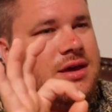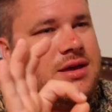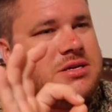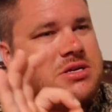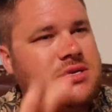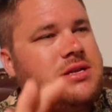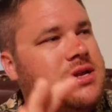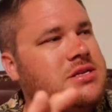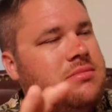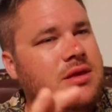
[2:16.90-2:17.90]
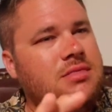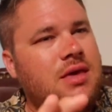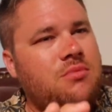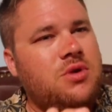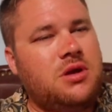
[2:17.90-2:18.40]
It's just not something
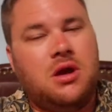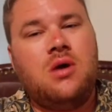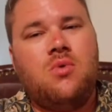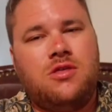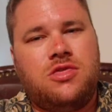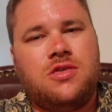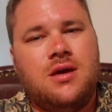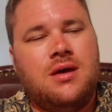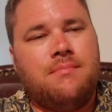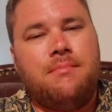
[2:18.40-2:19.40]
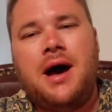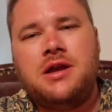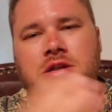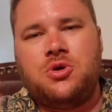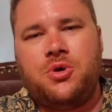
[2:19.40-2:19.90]
that would go with my
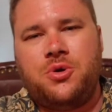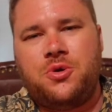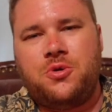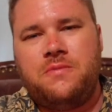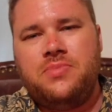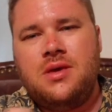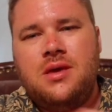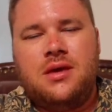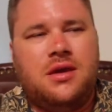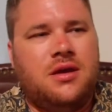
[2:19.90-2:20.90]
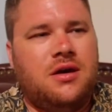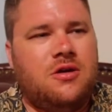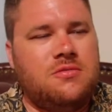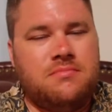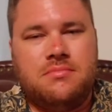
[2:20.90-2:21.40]
decor, you
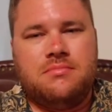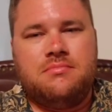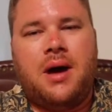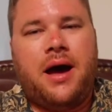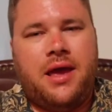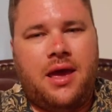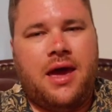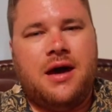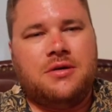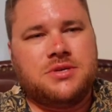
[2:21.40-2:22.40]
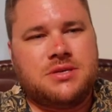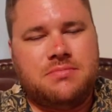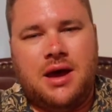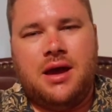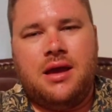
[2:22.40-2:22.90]
know, my house,
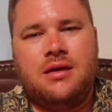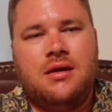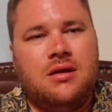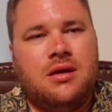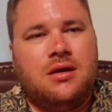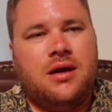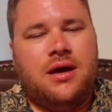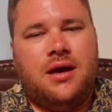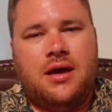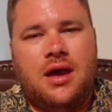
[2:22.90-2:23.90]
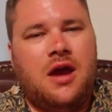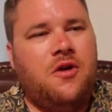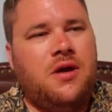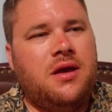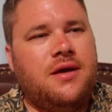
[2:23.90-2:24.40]
my
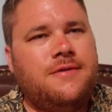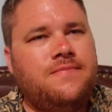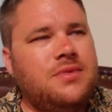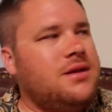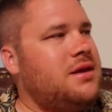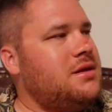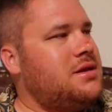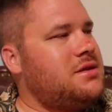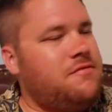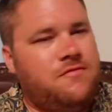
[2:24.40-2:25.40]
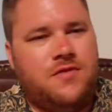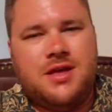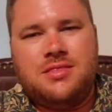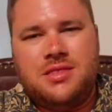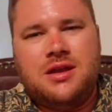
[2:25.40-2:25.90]
area. It doesn't
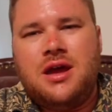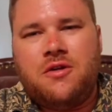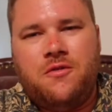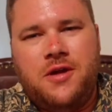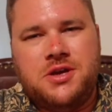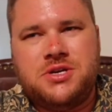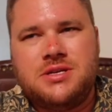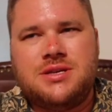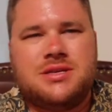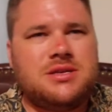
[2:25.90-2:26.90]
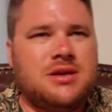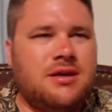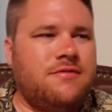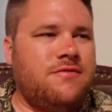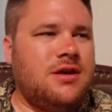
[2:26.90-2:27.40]
fit the decorations and
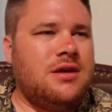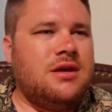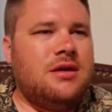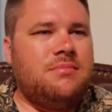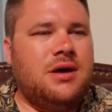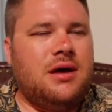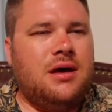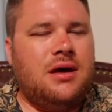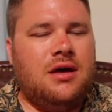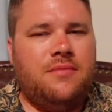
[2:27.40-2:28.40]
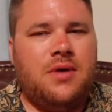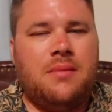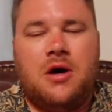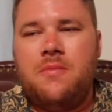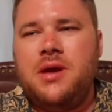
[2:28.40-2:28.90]
stuff, but I'm
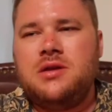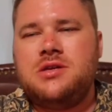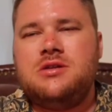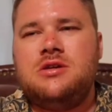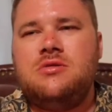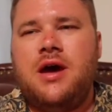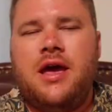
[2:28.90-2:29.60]
hoping to do a